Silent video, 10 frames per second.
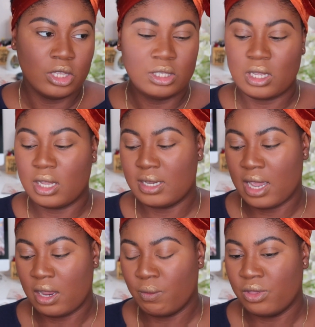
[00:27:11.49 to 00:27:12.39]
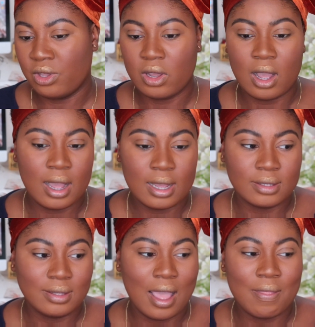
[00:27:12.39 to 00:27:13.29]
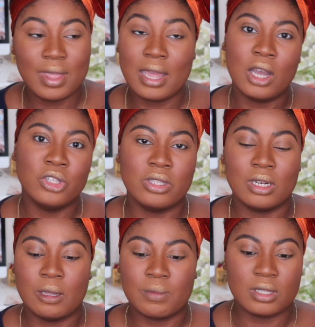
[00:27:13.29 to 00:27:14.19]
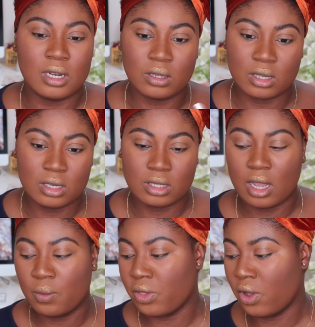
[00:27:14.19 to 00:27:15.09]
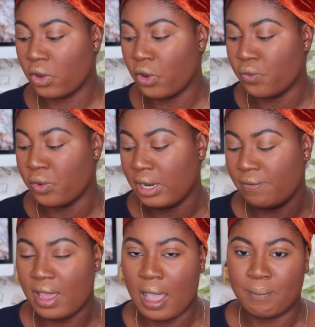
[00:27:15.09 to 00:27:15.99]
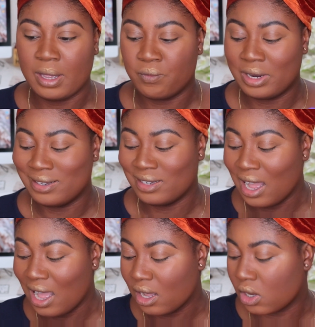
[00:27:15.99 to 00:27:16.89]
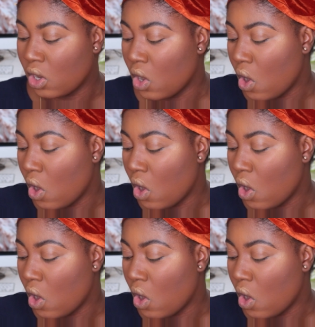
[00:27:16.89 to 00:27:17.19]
today with you guys, and then I'll do the lip because then I can decide whether I'll go really vampy and really dark